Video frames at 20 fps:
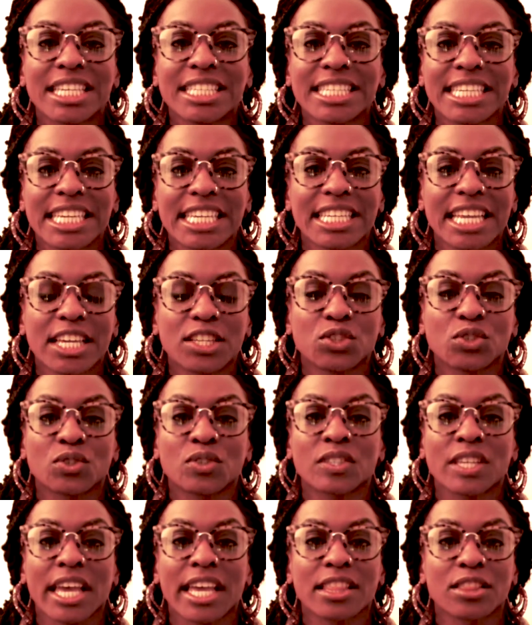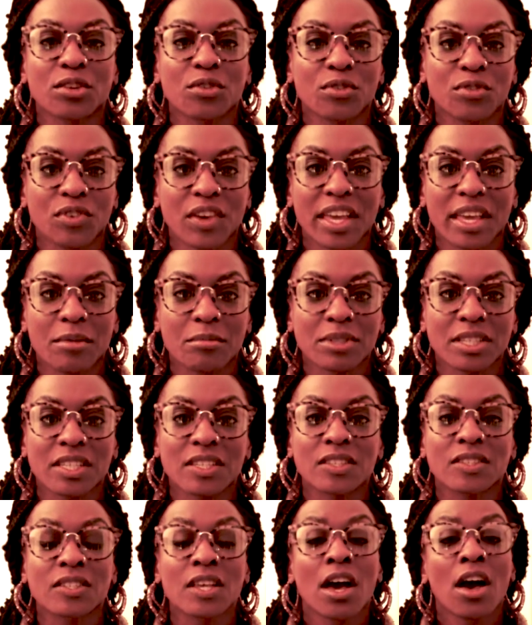teenagers, and their families